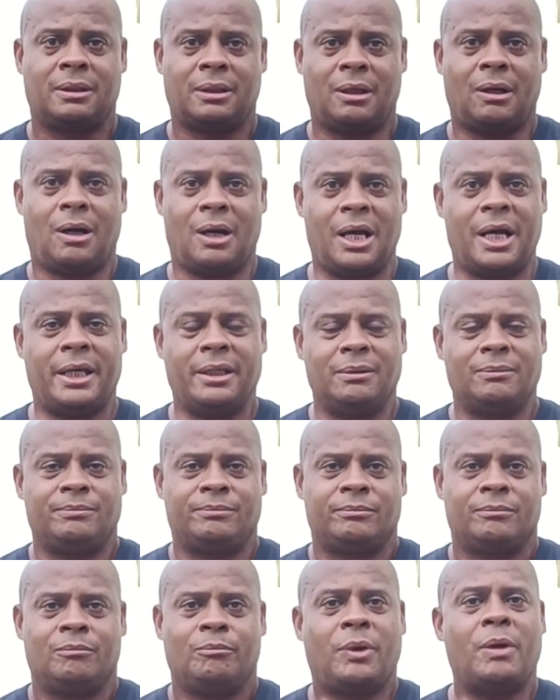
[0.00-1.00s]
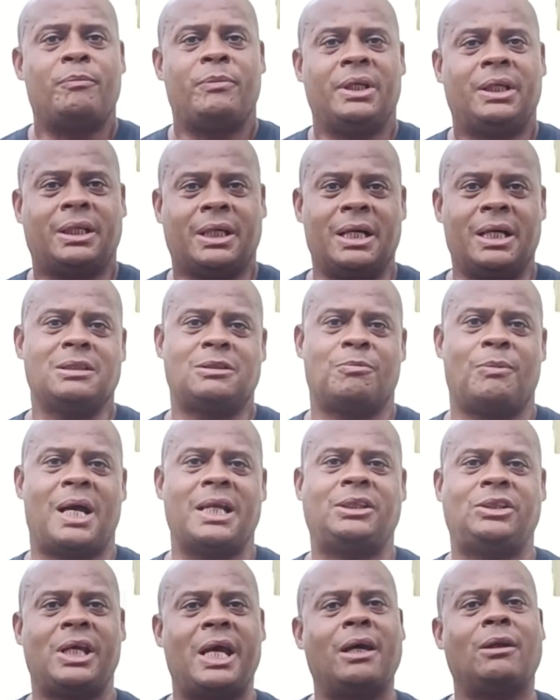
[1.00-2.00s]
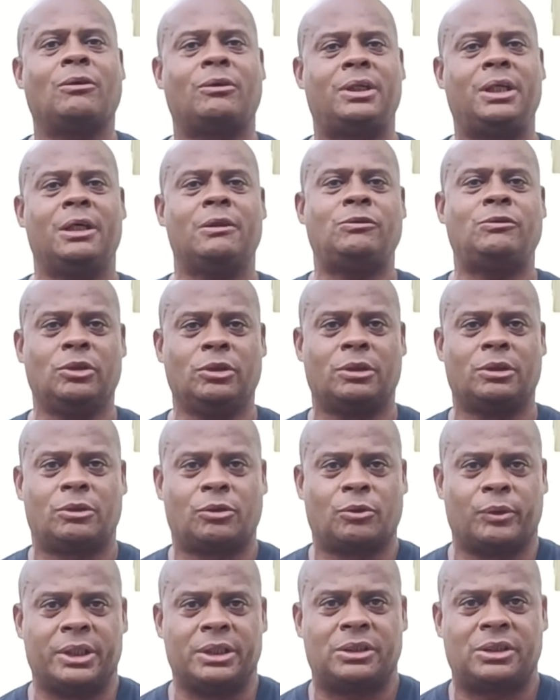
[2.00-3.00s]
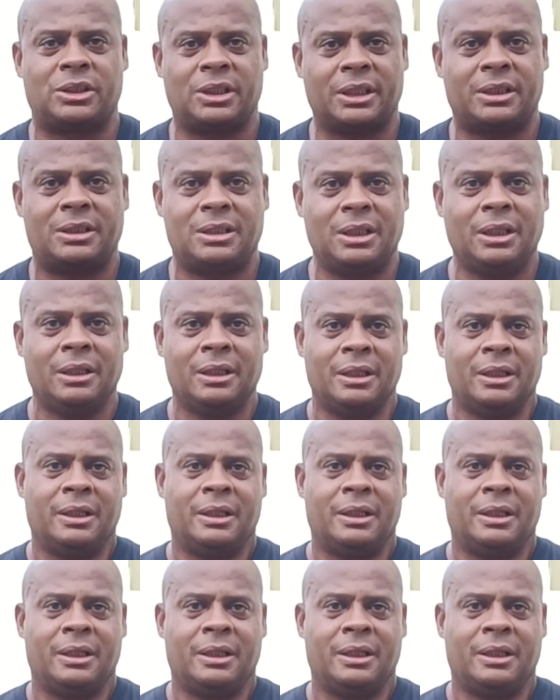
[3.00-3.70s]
All right? But because my channel gives you the 360,